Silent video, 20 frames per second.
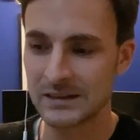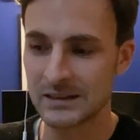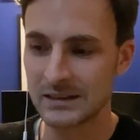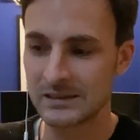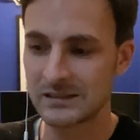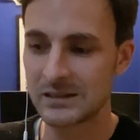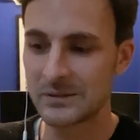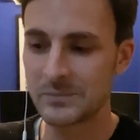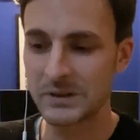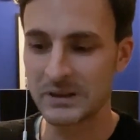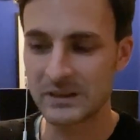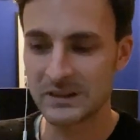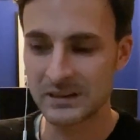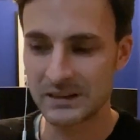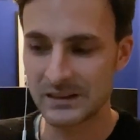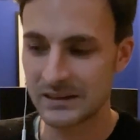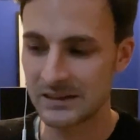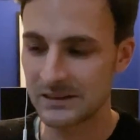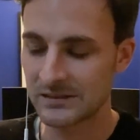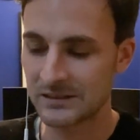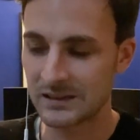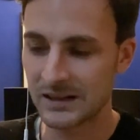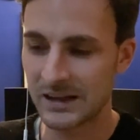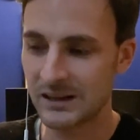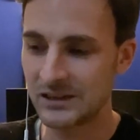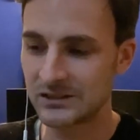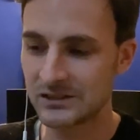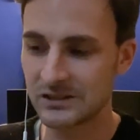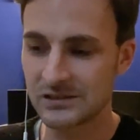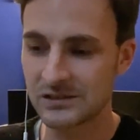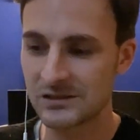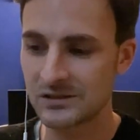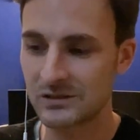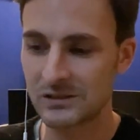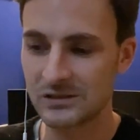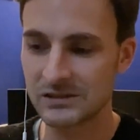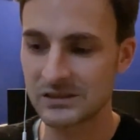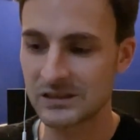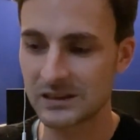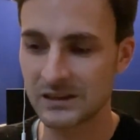Typically, the Asian
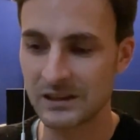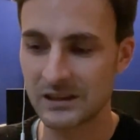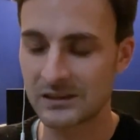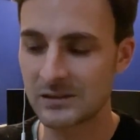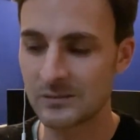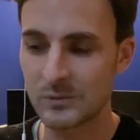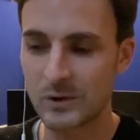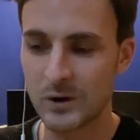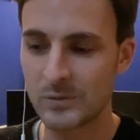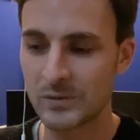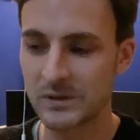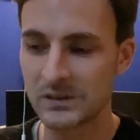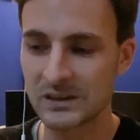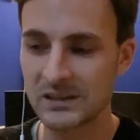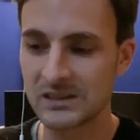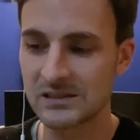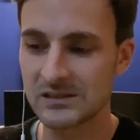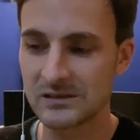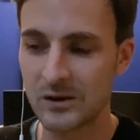sourcing at the moment is